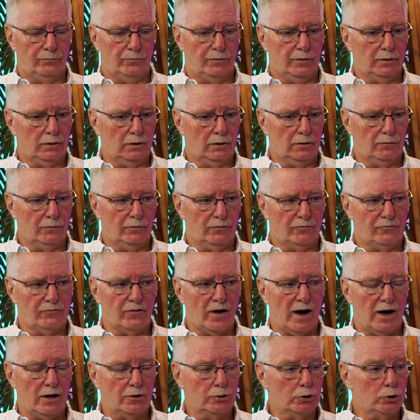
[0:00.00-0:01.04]
the
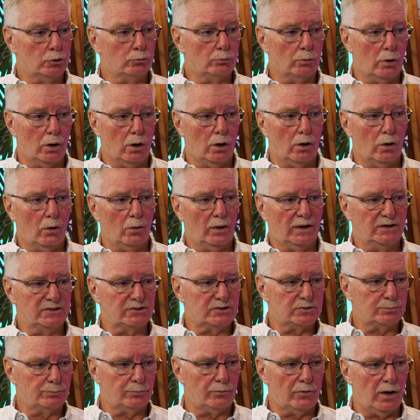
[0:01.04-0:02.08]
fire to grow and
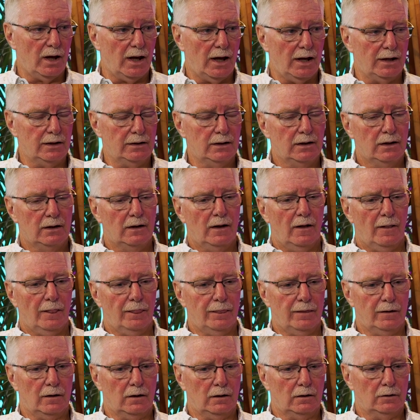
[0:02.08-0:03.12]
spread.
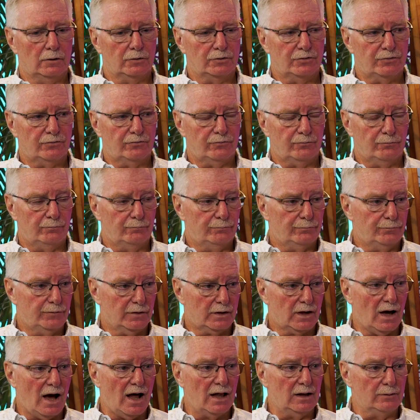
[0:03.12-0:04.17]

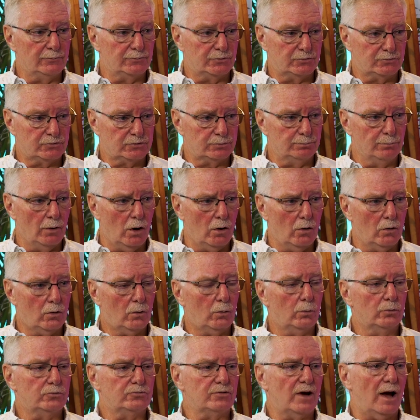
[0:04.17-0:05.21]
The columns of
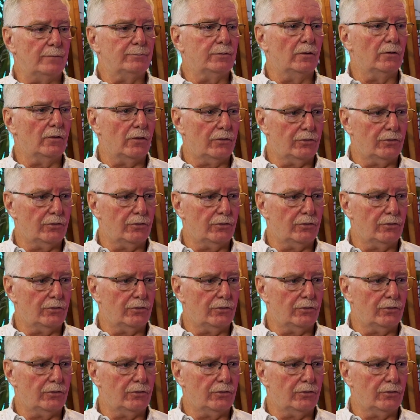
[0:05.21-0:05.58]
smoke were trapped on